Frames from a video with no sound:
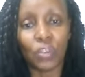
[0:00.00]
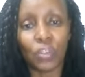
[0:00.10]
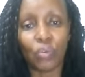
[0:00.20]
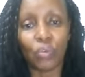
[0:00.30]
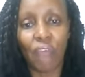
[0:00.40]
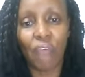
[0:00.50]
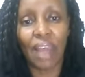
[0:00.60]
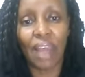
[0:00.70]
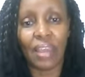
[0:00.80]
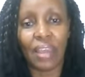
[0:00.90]
so
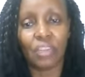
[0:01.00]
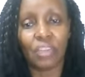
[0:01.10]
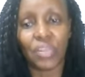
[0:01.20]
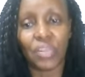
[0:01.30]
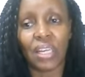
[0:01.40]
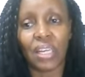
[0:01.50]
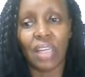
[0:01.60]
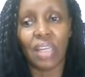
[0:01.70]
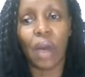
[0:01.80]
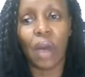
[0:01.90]
far, and especially
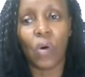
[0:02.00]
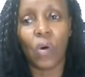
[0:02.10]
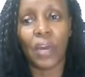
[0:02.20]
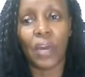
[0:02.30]
now on